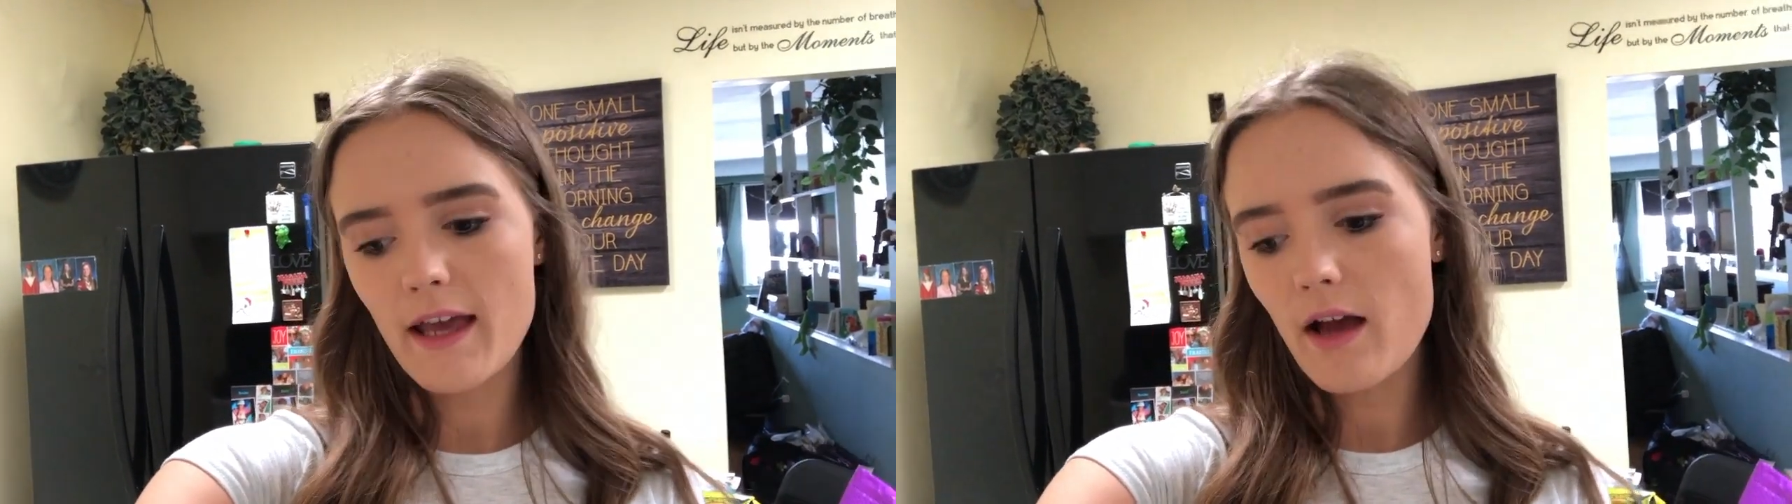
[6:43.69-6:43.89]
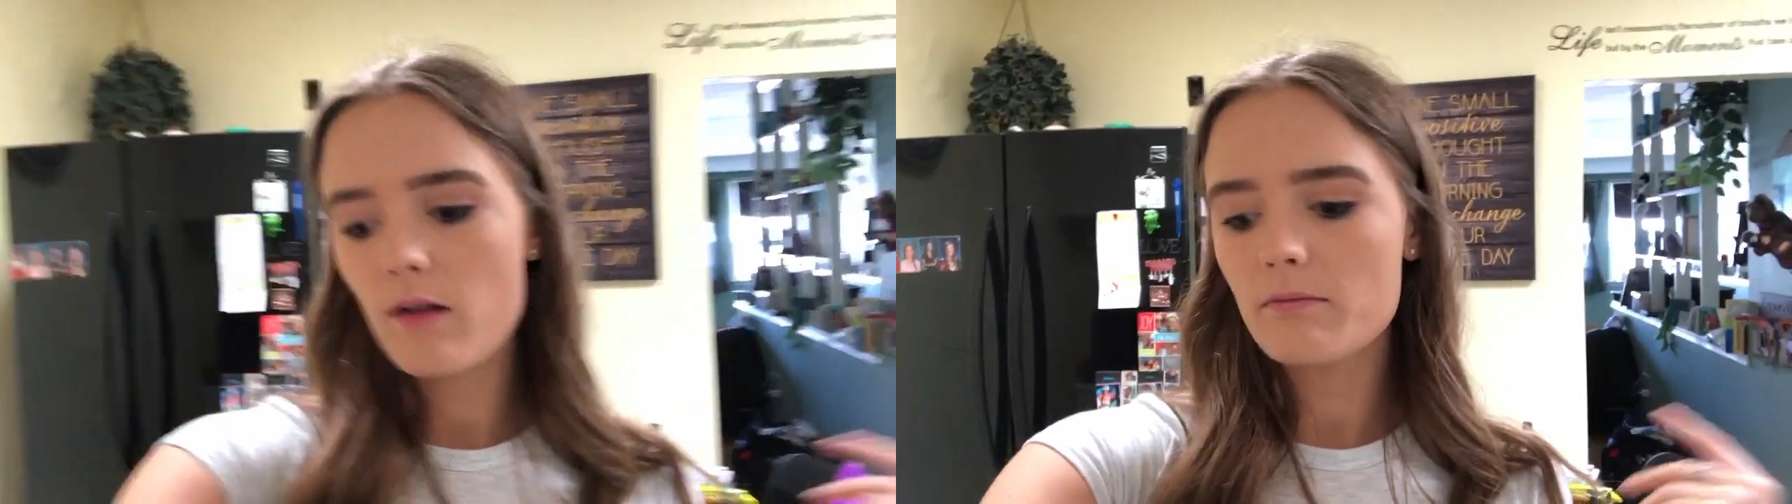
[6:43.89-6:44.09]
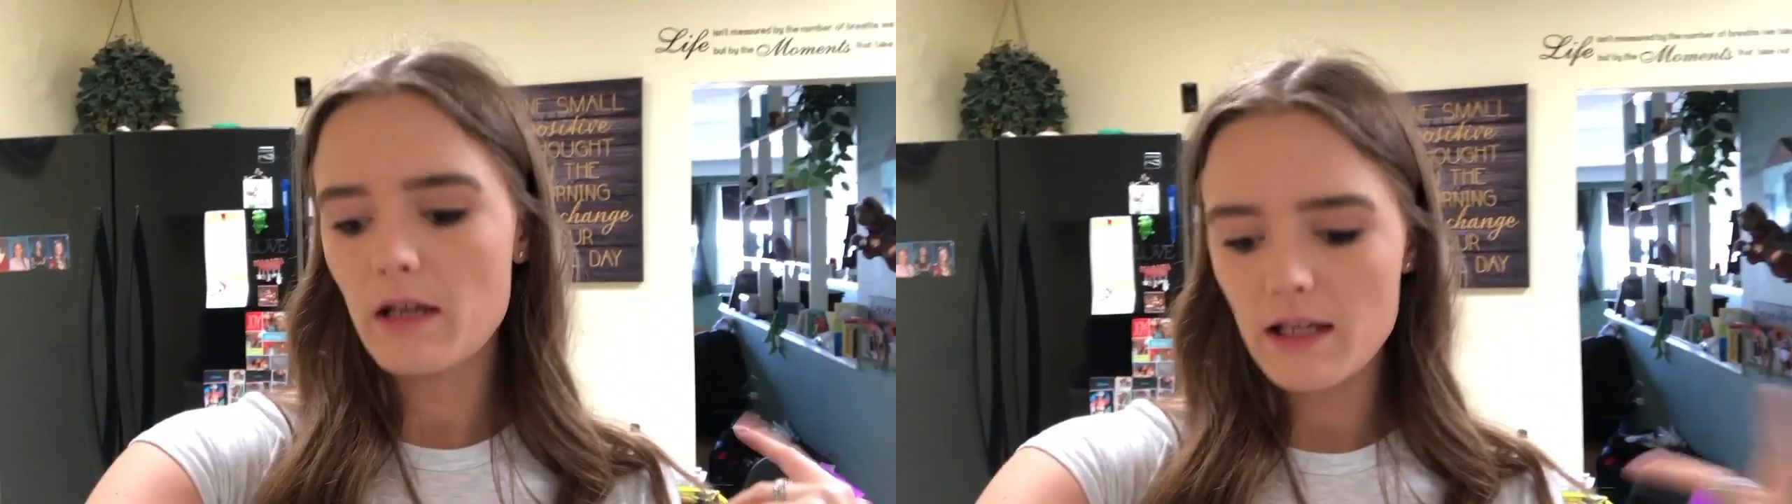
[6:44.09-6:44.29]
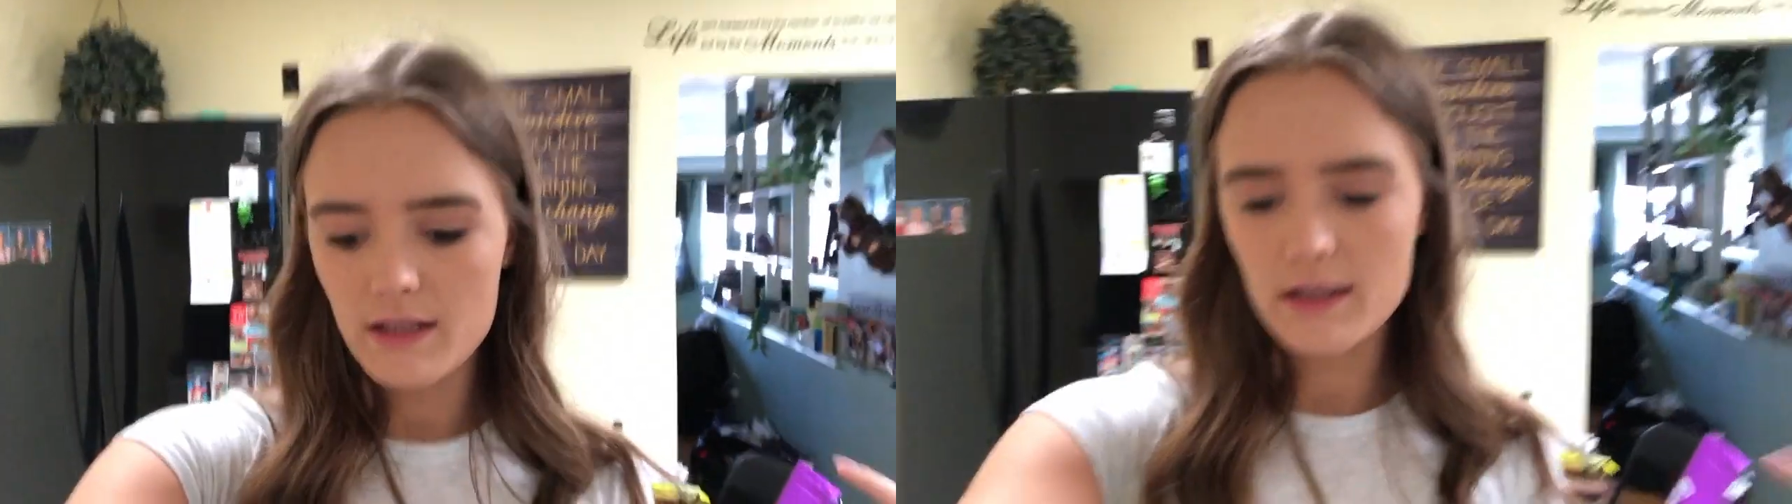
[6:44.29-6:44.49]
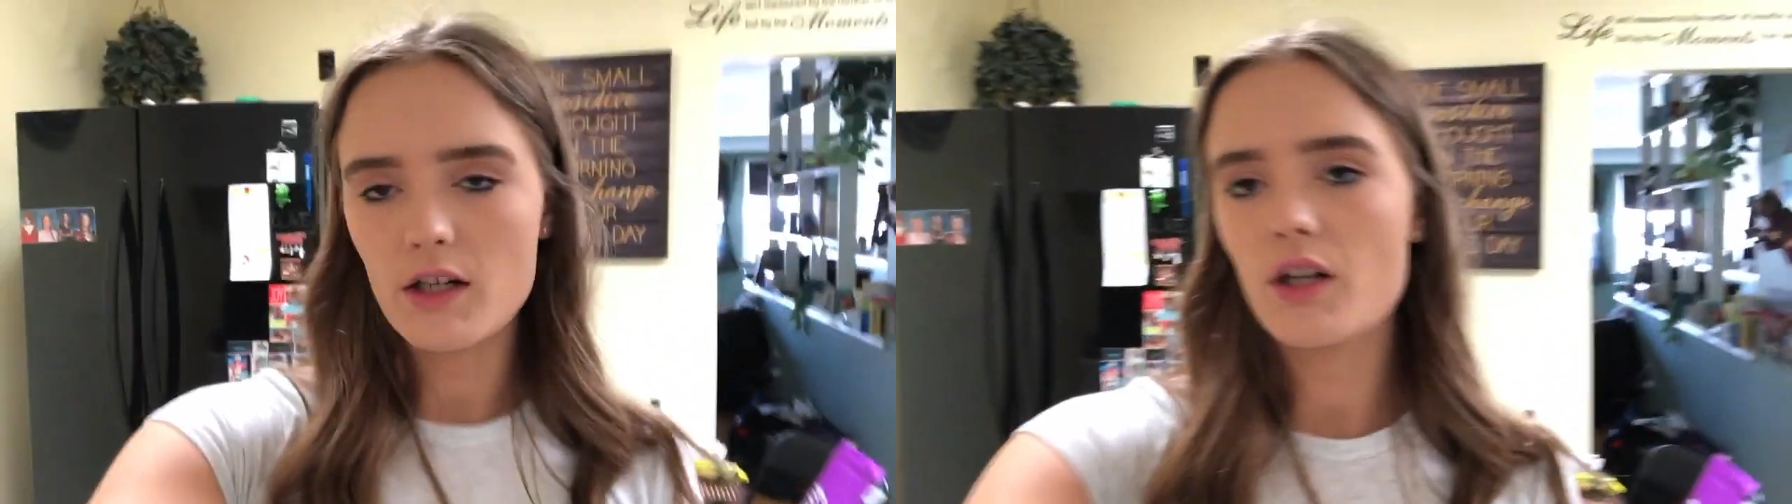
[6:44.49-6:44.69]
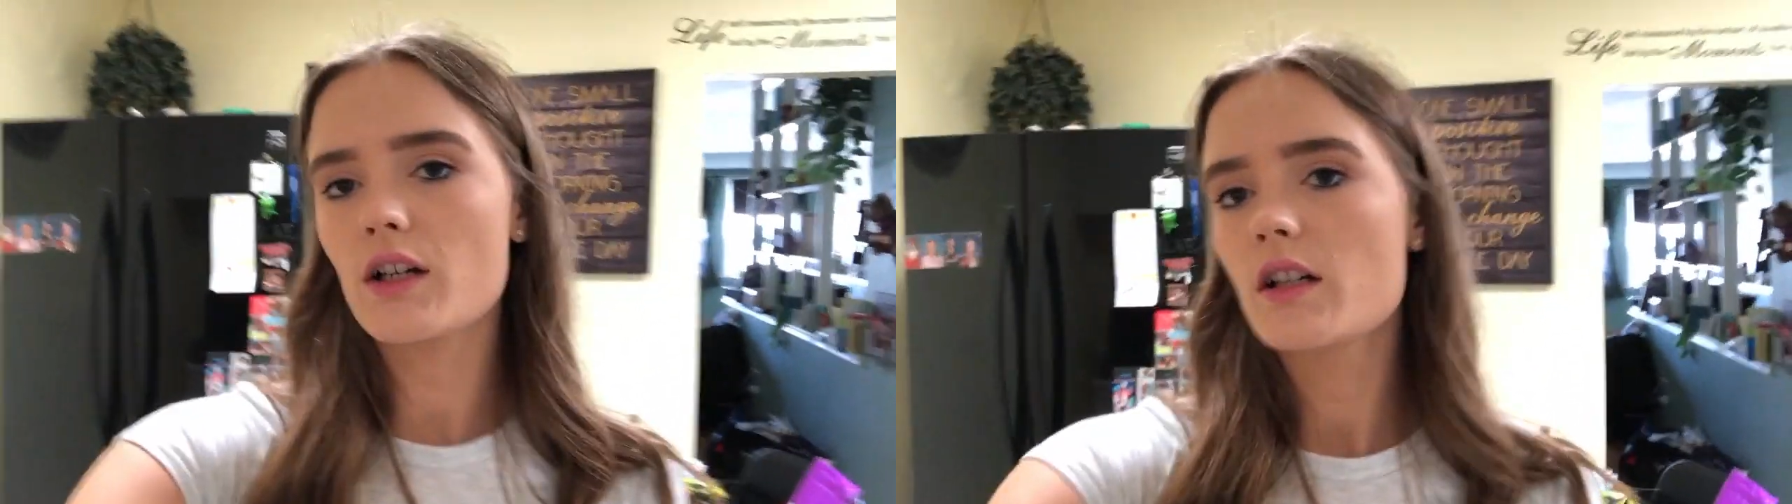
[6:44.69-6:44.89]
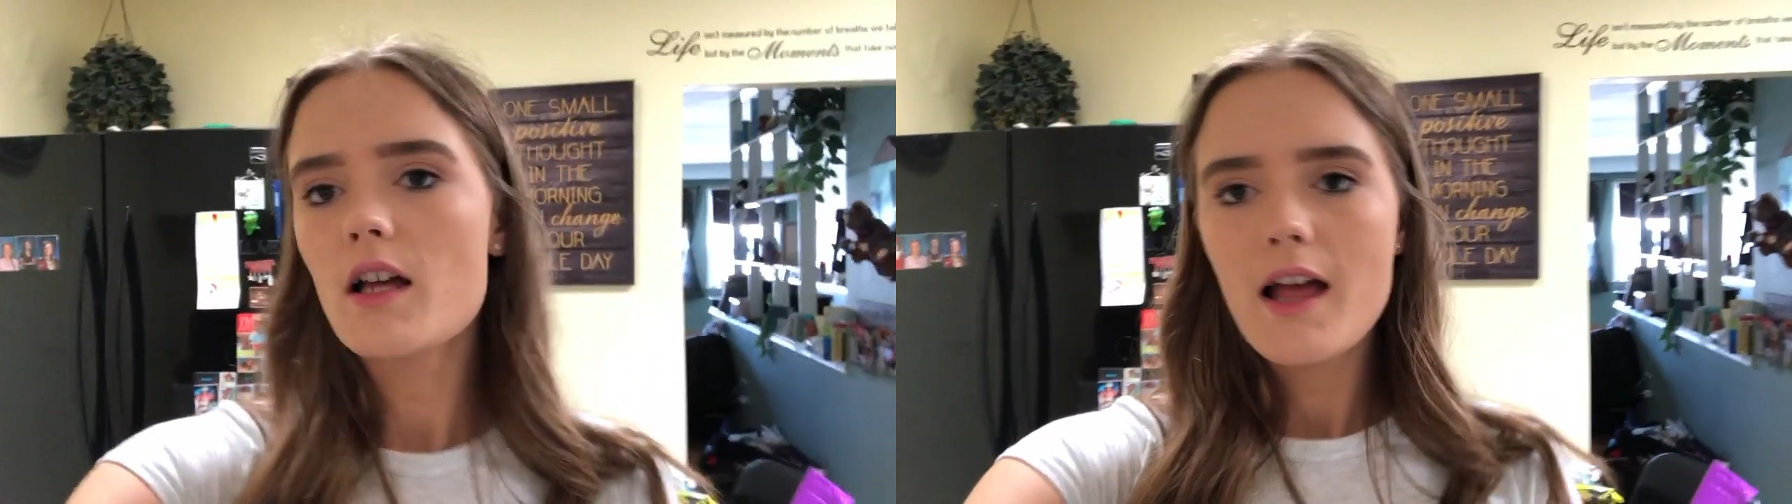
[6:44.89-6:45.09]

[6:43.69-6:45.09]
out, making dinner,